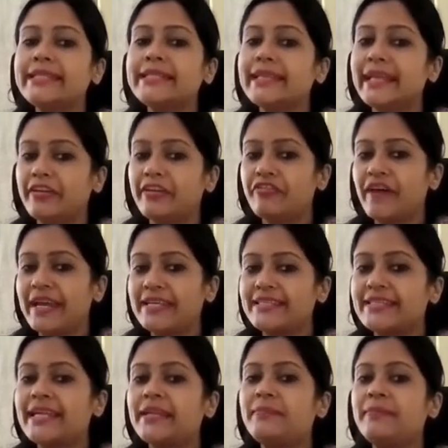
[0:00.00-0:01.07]
It
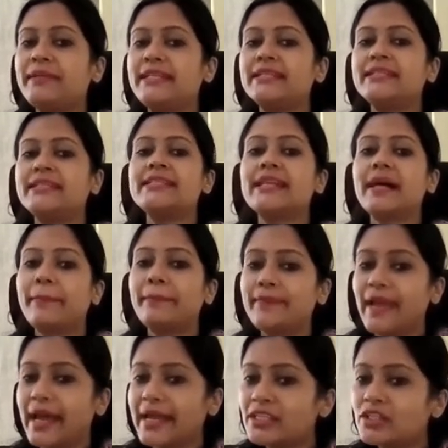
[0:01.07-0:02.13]
clarifies that BNS
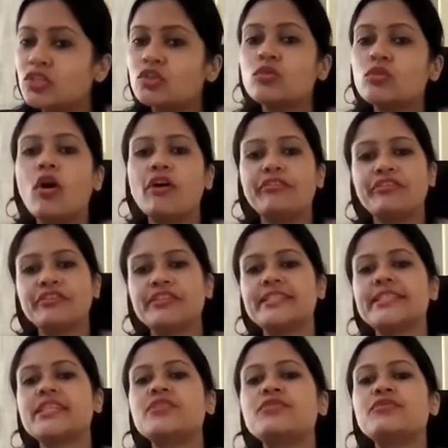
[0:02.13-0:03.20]
applies to
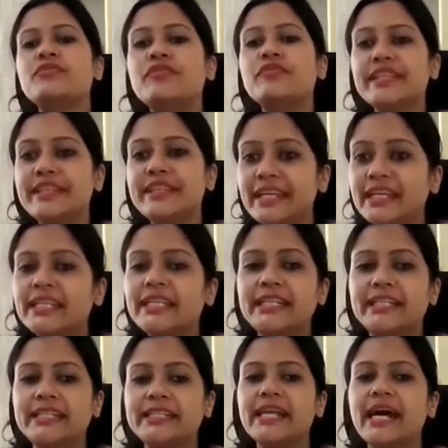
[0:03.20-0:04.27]
offences within
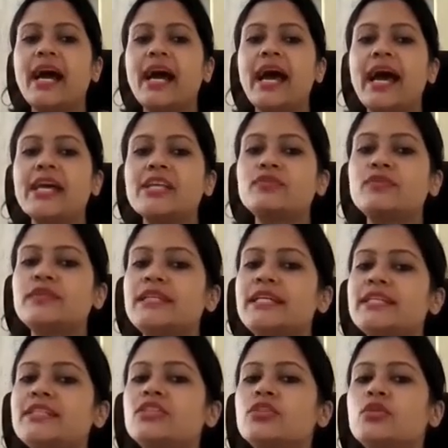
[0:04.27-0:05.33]
India as
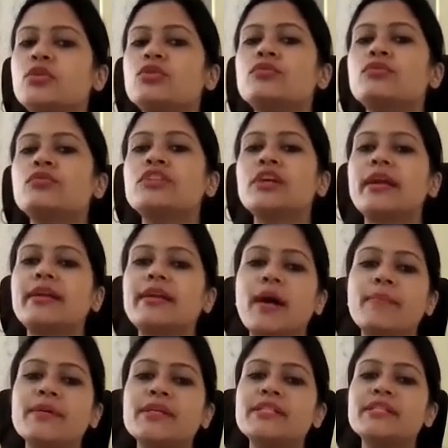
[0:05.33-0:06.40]
well as those which are
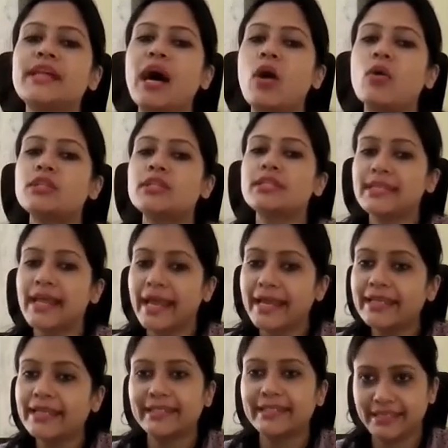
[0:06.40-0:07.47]
committed
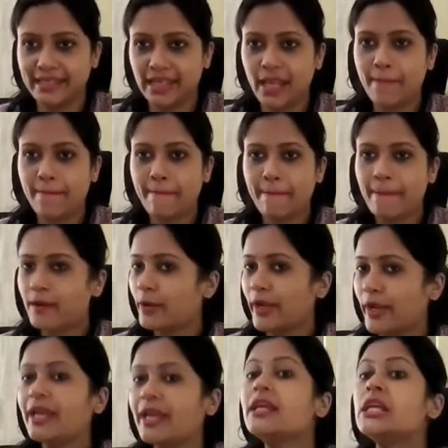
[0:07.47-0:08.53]
outside India.
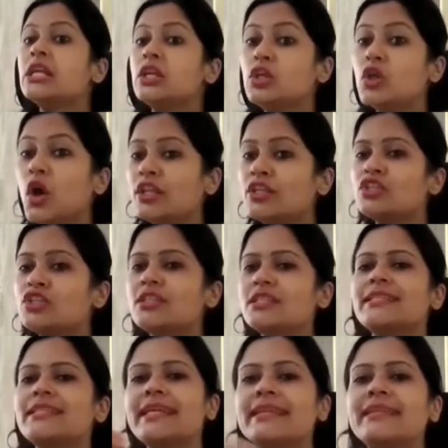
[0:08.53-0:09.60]
Okay, not
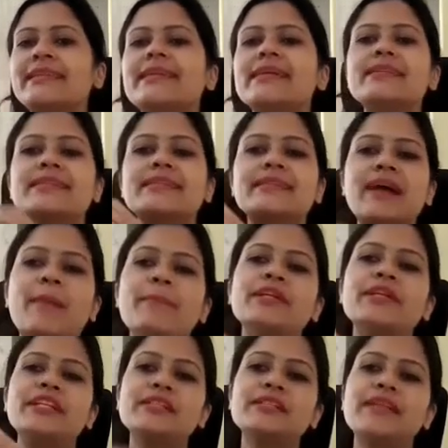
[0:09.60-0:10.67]
just Indians
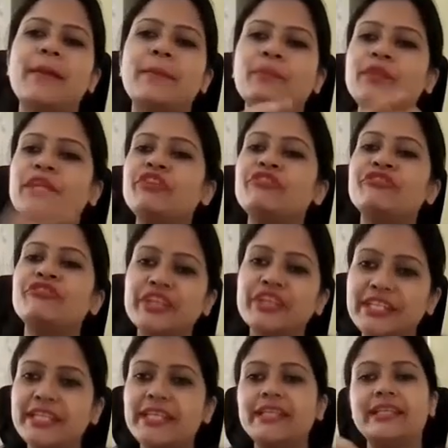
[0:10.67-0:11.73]
committing something
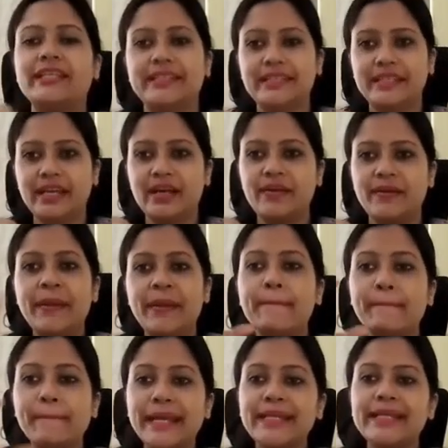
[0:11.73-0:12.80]
within India,
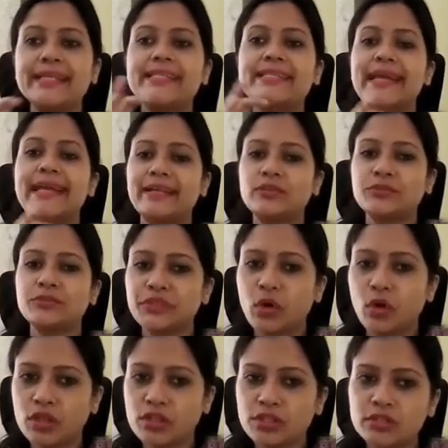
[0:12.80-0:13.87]
but this act
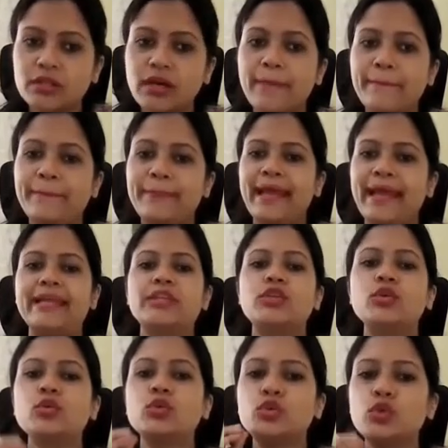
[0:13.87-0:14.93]
would also
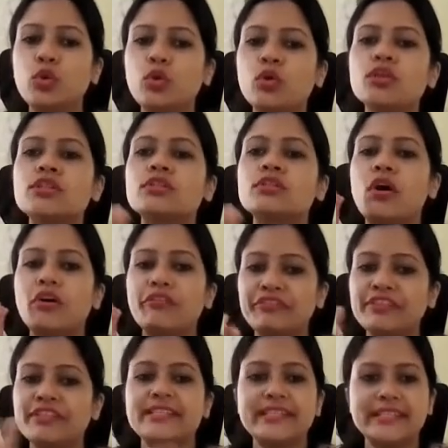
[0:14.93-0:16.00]
apply to those
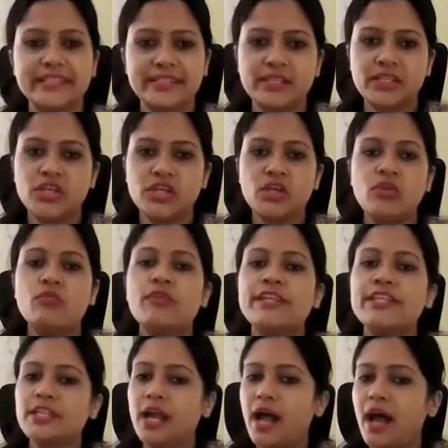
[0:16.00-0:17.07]
offences
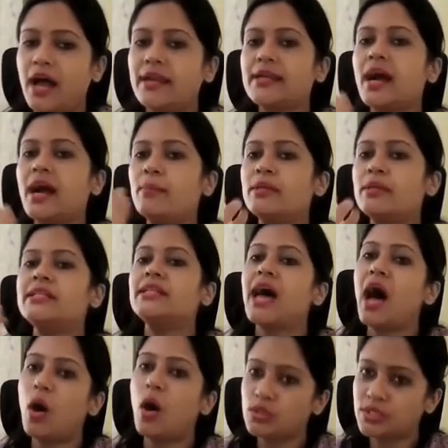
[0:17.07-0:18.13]
which are
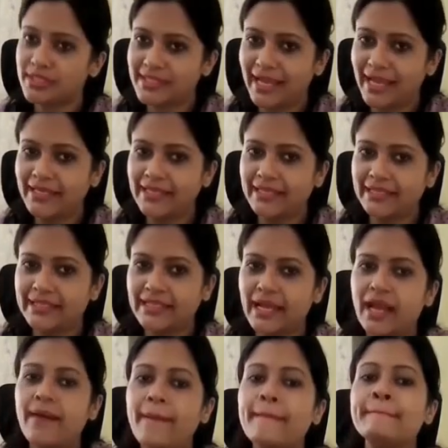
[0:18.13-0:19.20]
committed outside
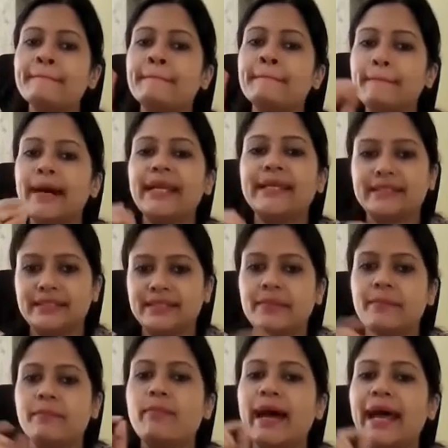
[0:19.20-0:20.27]
India but
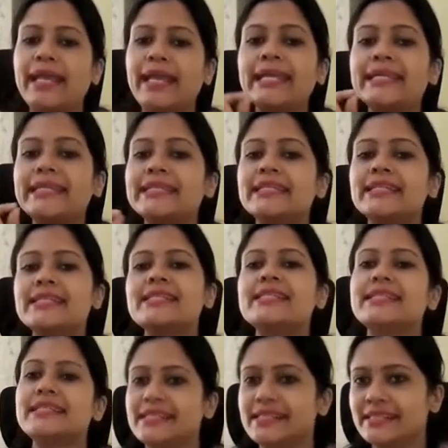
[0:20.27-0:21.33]
by Indian
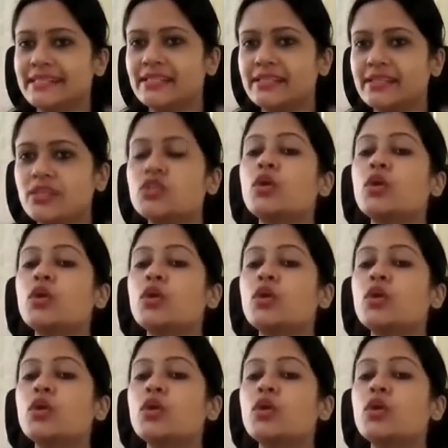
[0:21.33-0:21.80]
citizens.